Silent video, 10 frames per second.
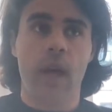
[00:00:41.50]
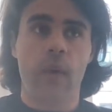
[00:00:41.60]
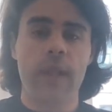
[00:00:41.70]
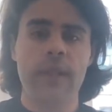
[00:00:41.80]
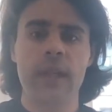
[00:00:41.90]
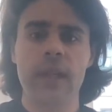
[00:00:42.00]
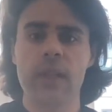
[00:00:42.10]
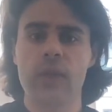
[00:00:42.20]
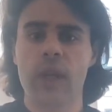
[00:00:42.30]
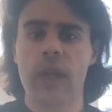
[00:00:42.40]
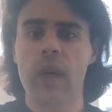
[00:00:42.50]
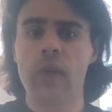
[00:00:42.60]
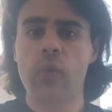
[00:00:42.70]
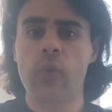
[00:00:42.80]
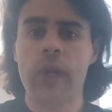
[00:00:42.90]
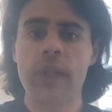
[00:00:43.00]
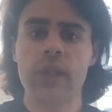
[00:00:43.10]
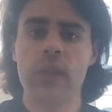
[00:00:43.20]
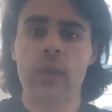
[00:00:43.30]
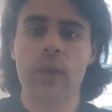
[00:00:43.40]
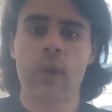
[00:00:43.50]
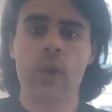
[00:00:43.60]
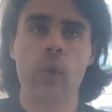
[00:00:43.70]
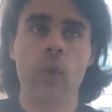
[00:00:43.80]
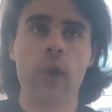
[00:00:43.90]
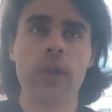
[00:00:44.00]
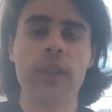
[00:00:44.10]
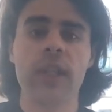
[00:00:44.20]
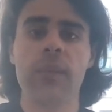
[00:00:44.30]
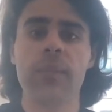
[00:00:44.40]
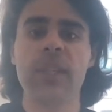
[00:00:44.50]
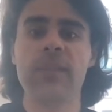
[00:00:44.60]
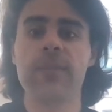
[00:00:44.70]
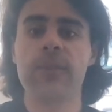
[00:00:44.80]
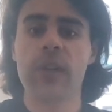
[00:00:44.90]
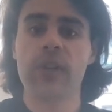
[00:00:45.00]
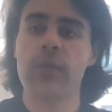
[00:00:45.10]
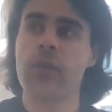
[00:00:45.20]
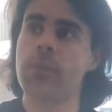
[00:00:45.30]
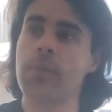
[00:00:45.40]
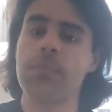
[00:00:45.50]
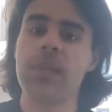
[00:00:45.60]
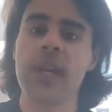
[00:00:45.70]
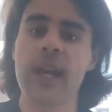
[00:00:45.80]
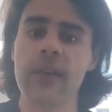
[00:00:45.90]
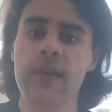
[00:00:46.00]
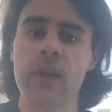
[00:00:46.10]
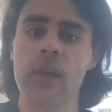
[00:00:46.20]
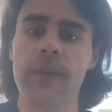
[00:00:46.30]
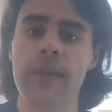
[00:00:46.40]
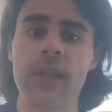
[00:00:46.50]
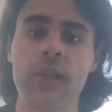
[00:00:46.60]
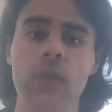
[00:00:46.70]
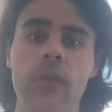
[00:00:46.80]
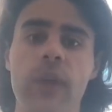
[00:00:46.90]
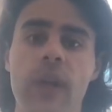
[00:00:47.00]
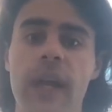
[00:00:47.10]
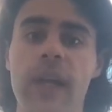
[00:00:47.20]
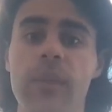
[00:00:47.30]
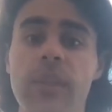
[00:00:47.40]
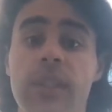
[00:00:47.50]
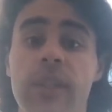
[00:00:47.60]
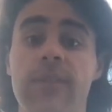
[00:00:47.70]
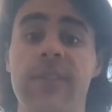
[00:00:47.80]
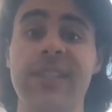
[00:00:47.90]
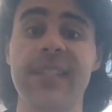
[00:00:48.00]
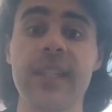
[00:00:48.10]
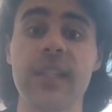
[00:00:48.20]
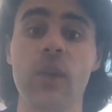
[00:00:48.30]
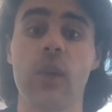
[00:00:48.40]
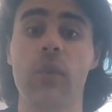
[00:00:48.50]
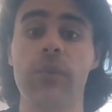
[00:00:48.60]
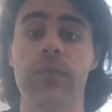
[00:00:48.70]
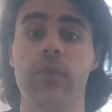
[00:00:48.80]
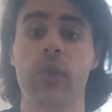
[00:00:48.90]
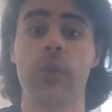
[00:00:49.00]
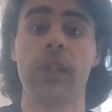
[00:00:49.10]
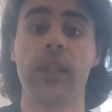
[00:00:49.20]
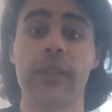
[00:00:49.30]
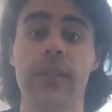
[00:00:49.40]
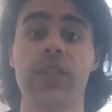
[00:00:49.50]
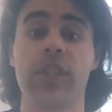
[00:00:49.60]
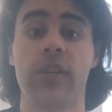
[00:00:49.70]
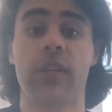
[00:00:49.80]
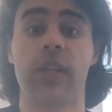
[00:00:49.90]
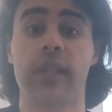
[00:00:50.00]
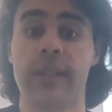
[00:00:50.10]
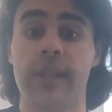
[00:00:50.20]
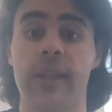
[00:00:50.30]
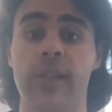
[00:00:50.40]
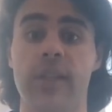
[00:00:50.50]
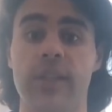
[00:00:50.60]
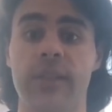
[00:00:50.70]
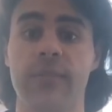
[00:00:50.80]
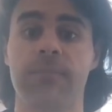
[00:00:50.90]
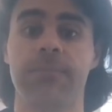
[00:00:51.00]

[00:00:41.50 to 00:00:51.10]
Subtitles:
We take into account what is known or what can be inferred from the behavior of these two variables in the vicinity of human-level general intelligence.